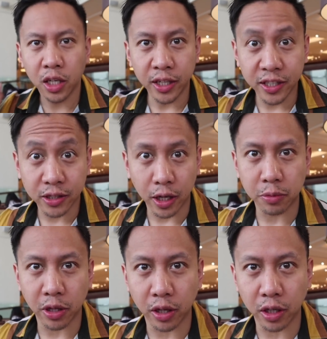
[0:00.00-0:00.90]
He needs time
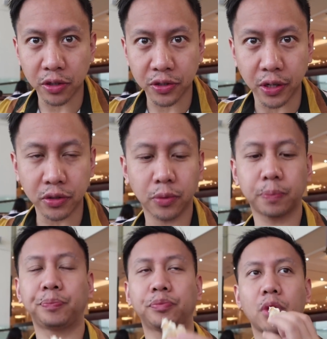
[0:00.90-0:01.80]
to think, he says.
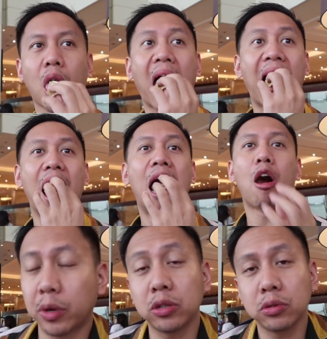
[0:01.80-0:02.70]

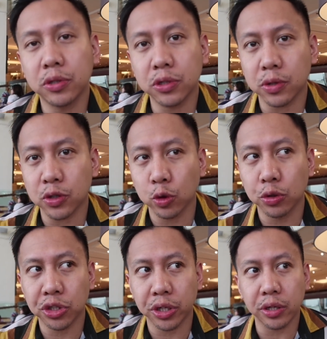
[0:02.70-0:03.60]
My New Year's
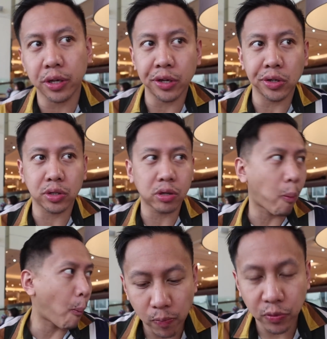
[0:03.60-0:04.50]
resolution is
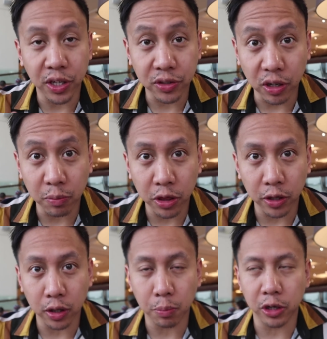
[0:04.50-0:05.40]
this. I've been
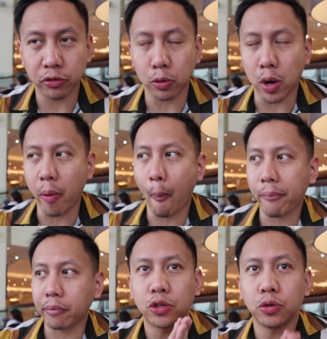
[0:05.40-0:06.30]
thinking about it for a
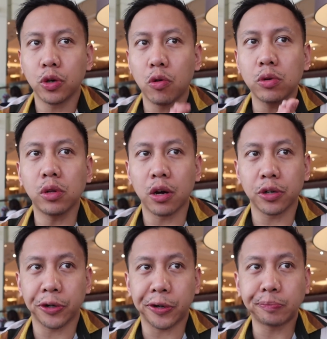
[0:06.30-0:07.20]
while. To no
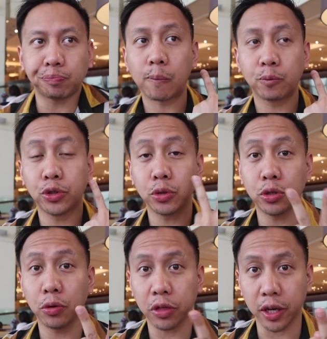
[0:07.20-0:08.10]
longer do
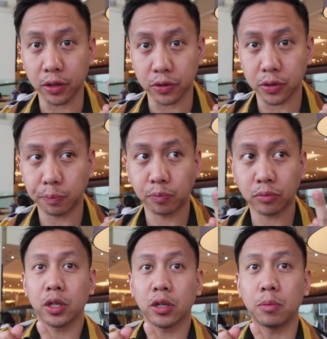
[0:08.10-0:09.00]
two things.
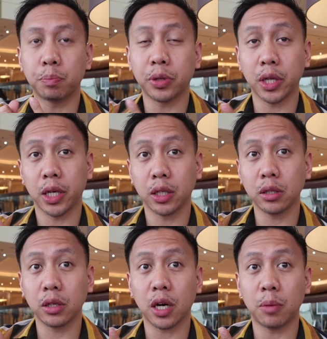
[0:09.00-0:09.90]

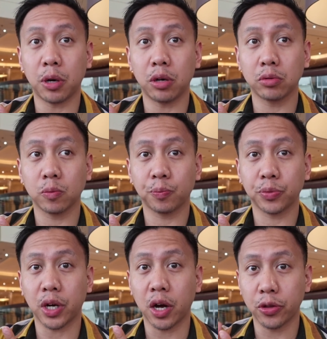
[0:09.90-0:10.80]
Complain about
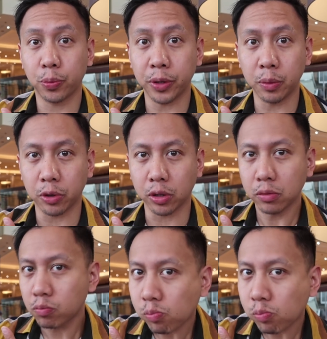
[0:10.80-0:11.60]
other people